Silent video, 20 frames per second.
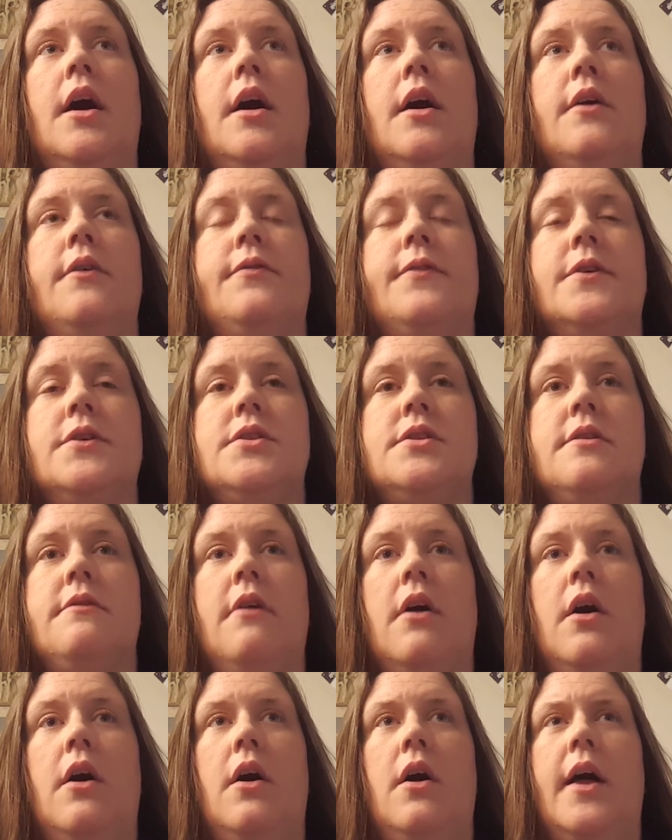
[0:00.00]
First of
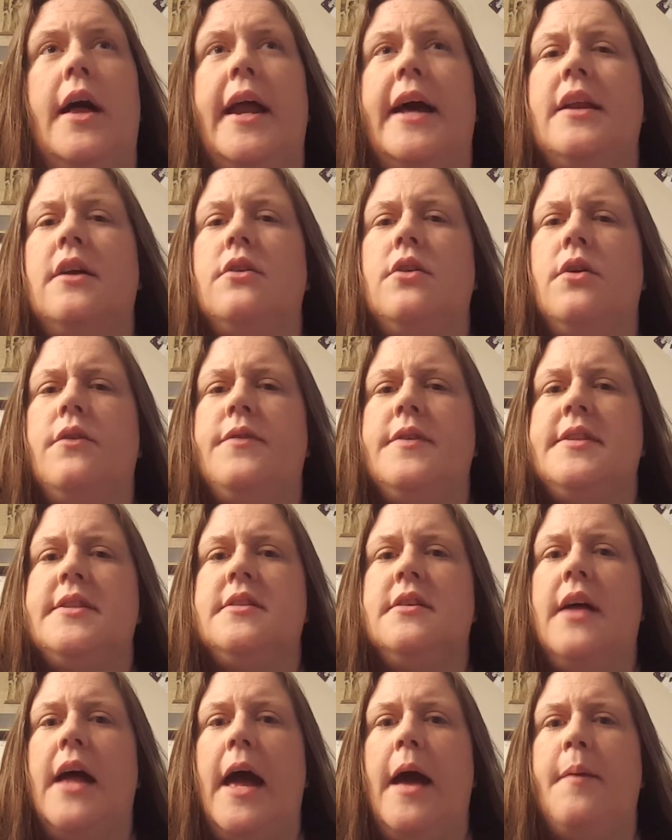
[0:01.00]
all, I don't know if it's
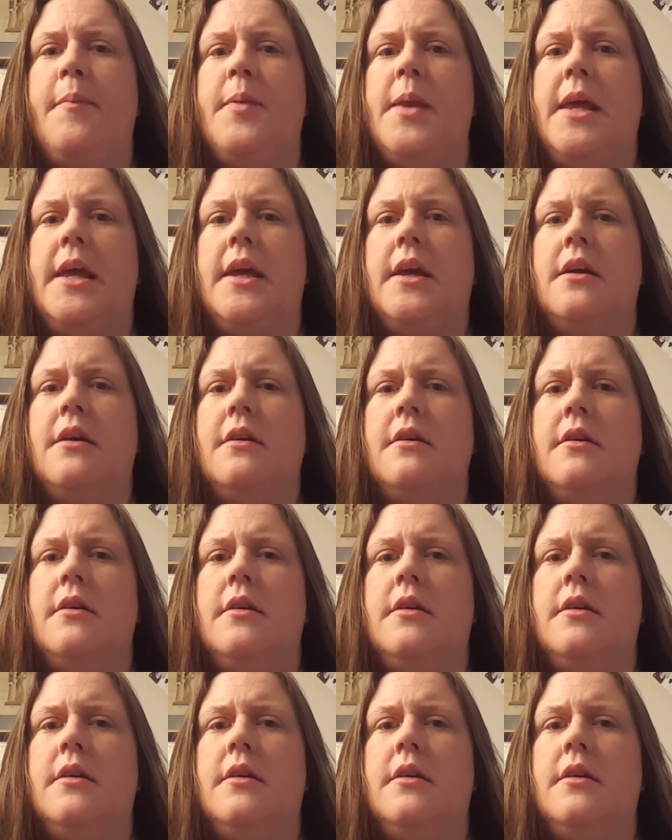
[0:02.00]
still happening,